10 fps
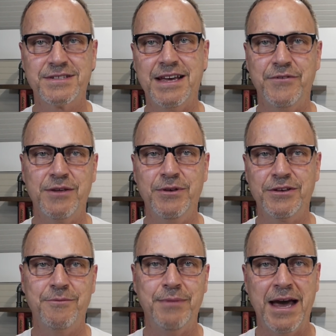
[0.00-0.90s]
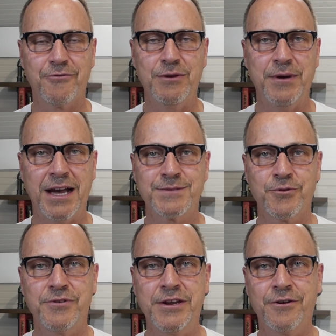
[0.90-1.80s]
or seventy million battery packs
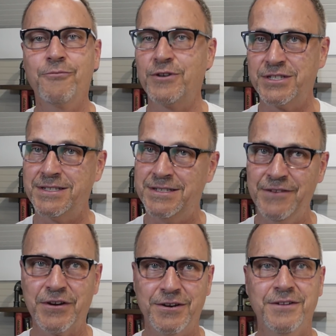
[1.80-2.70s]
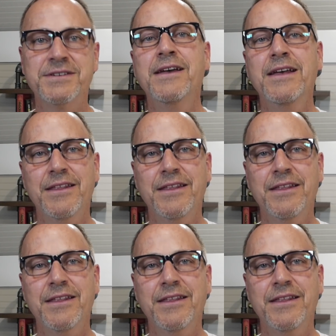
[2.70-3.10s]
per year, which is difficult,